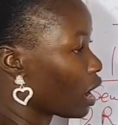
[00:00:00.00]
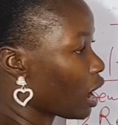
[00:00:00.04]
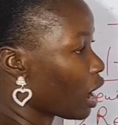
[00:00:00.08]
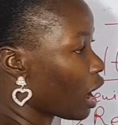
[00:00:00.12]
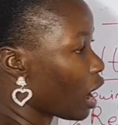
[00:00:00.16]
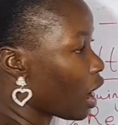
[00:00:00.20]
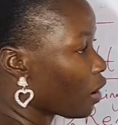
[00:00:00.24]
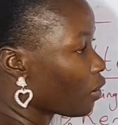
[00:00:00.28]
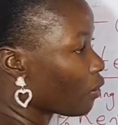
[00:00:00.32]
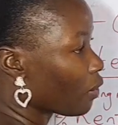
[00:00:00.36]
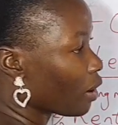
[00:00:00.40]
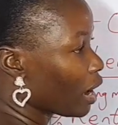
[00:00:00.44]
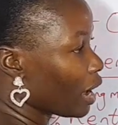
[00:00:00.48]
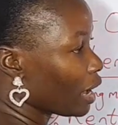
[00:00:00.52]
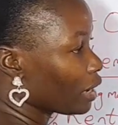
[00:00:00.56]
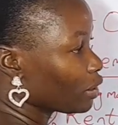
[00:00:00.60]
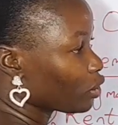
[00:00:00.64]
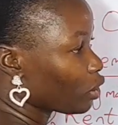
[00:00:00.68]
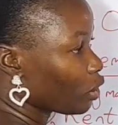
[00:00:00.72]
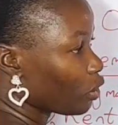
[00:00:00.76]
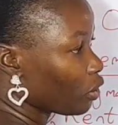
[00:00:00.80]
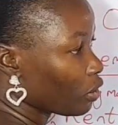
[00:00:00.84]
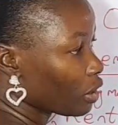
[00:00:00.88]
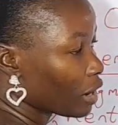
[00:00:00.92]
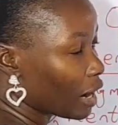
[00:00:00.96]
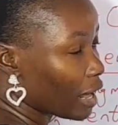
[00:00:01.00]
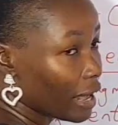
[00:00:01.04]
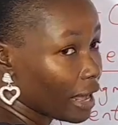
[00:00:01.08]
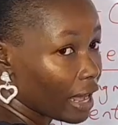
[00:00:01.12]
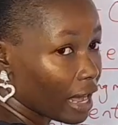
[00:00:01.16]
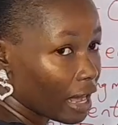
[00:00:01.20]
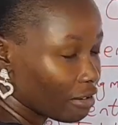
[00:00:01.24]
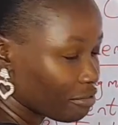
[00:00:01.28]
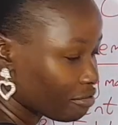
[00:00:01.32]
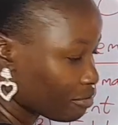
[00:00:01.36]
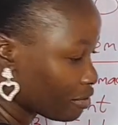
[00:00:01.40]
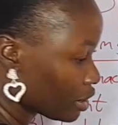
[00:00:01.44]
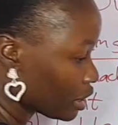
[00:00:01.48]
I'll add all I
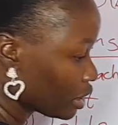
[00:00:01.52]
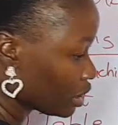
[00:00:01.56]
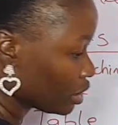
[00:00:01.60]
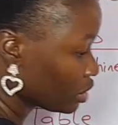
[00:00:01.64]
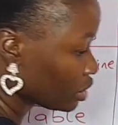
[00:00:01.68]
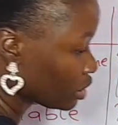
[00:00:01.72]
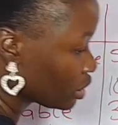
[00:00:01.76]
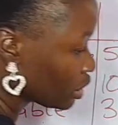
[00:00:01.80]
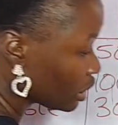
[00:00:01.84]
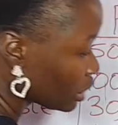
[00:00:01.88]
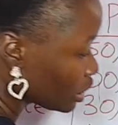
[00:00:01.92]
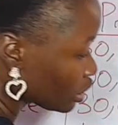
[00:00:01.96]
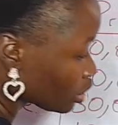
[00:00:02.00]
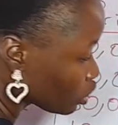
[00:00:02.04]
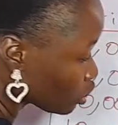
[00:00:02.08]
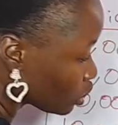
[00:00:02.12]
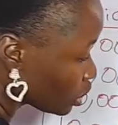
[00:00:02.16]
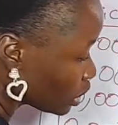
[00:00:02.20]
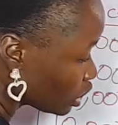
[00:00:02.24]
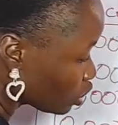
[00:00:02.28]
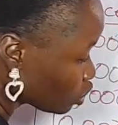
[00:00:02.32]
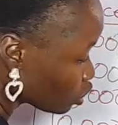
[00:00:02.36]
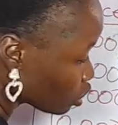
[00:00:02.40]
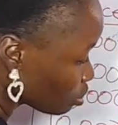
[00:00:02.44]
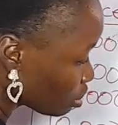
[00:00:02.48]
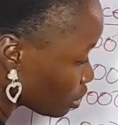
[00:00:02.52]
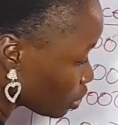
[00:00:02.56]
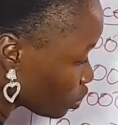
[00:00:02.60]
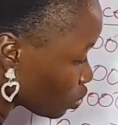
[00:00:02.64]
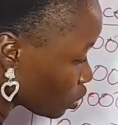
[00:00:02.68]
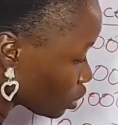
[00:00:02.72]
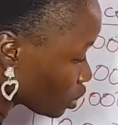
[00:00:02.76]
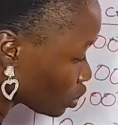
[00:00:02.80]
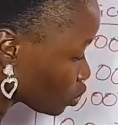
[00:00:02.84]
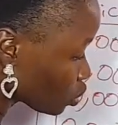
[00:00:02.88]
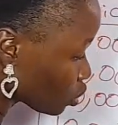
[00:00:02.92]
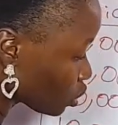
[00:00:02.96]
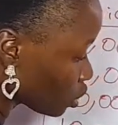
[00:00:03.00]
have here. So this will be
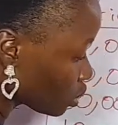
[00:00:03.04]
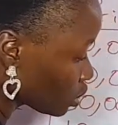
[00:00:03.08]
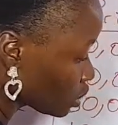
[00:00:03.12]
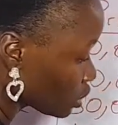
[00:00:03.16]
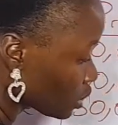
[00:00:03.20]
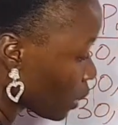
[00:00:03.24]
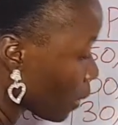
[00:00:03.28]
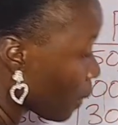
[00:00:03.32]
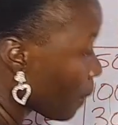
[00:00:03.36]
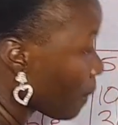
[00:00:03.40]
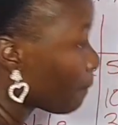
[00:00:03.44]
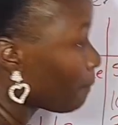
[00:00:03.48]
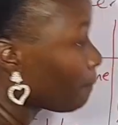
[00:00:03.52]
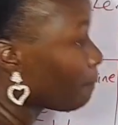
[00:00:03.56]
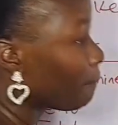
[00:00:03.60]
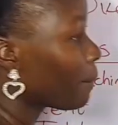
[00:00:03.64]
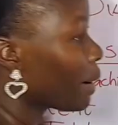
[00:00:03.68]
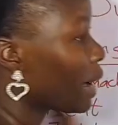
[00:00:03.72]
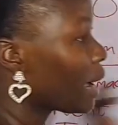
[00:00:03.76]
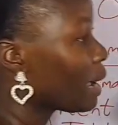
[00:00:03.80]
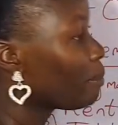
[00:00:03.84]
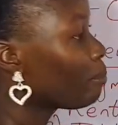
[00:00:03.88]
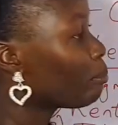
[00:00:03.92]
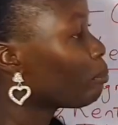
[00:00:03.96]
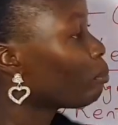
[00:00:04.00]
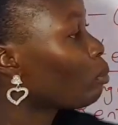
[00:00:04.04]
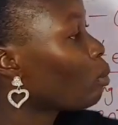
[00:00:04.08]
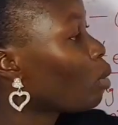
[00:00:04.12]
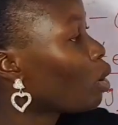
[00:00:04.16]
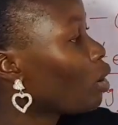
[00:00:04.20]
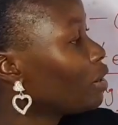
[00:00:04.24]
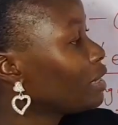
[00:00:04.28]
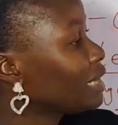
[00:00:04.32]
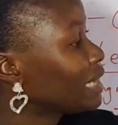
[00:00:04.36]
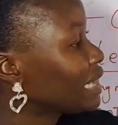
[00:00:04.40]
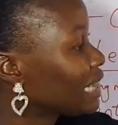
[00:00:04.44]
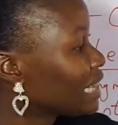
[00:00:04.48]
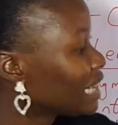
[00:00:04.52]
what, my
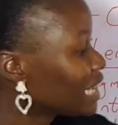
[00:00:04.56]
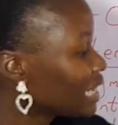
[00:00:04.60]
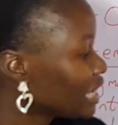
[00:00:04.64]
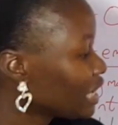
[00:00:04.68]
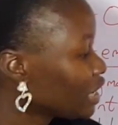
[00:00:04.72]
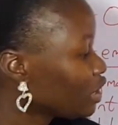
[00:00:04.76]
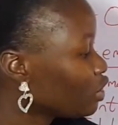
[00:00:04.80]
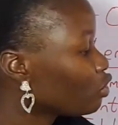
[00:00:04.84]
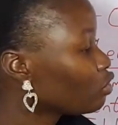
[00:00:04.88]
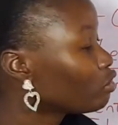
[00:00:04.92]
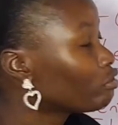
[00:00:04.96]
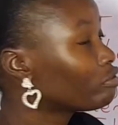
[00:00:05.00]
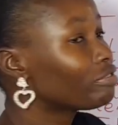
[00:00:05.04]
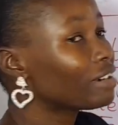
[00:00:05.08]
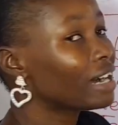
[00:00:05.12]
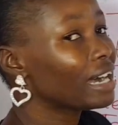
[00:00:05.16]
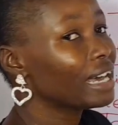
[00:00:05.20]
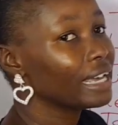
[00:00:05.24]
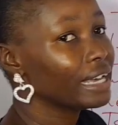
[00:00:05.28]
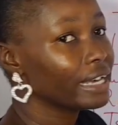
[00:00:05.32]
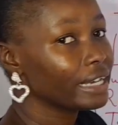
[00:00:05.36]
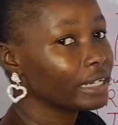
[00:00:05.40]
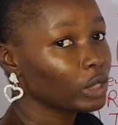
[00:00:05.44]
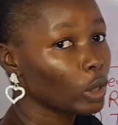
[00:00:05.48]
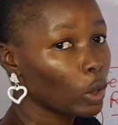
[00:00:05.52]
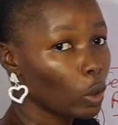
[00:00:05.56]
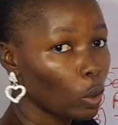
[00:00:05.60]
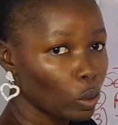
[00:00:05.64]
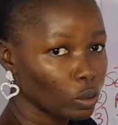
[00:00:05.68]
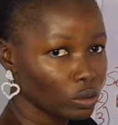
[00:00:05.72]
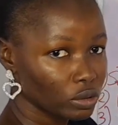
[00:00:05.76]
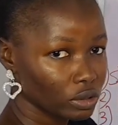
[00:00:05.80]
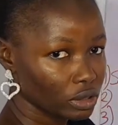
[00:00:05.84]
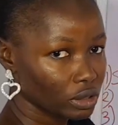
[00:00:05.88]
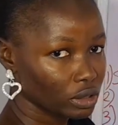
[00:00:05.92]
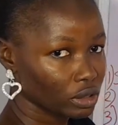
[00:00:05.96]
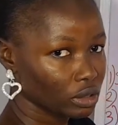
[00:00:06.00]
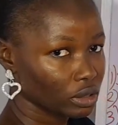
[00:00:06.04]
monthly overhead
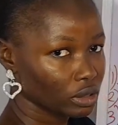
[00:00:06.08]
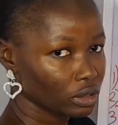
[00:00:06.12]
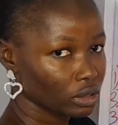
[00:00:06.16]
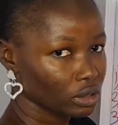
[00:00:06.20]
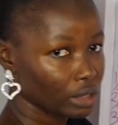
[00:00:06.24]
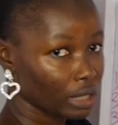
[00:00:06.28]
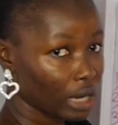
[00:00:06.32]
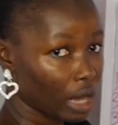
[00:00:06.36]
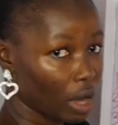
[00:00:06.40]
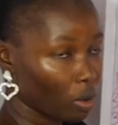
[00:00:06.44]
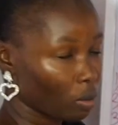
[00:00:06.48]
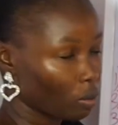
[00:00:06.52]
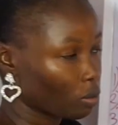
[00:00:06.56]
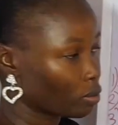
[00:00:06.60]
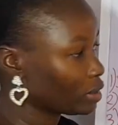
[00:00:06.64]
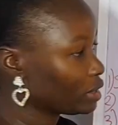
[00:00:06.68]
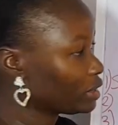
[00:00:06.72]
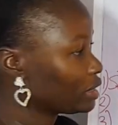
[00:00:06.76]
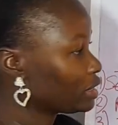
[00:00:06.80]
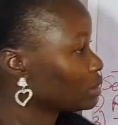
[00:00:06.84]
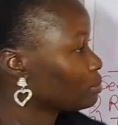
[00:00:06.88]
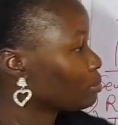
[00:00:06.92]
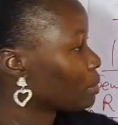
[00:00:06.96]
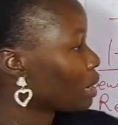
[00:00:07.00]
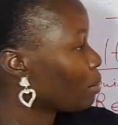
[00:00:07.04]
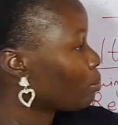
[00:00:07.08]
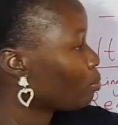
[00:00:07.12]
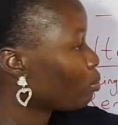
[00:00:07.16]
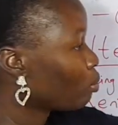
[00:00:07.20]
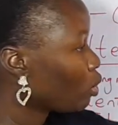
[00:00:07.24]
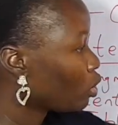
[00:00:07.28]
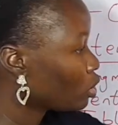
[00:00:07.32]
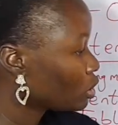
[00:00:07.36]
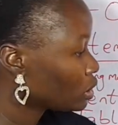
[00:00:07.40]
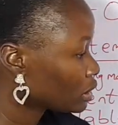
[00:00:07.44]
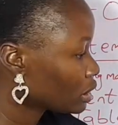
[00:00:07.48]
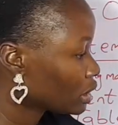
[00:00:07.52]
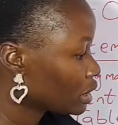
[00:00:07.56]
costs. Now this is my
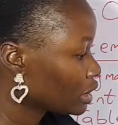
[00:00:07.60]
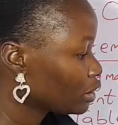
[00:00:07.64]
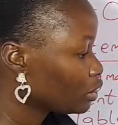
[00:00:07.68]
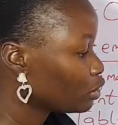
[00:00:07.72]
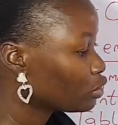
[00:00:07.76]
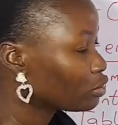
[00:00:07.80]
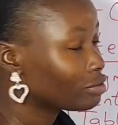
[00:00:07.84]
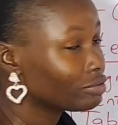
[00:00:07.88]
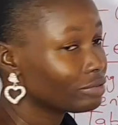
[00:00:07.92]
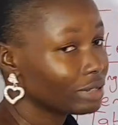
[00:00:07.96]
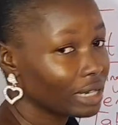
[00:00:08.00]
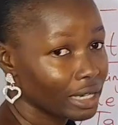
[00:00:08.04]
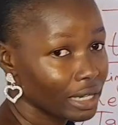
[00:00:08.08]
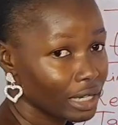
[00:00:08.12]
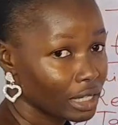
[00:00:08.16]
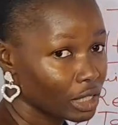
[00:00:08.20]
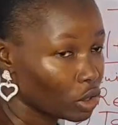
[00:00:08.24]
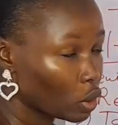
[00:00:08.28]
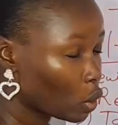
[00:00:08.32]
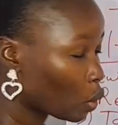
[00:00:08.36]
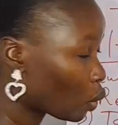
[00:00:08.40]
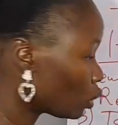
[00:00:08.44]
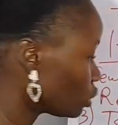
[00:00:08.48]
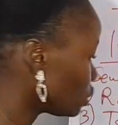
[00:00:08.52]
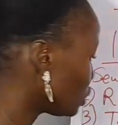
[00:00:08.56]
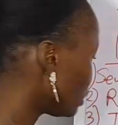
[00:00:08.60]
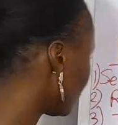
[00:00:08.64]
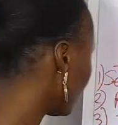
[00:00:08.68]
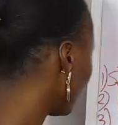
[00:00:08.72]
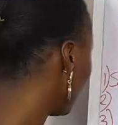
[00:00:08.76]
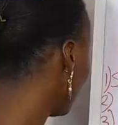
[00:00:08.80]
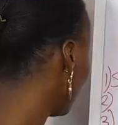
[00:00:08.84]
monthly overhead cost,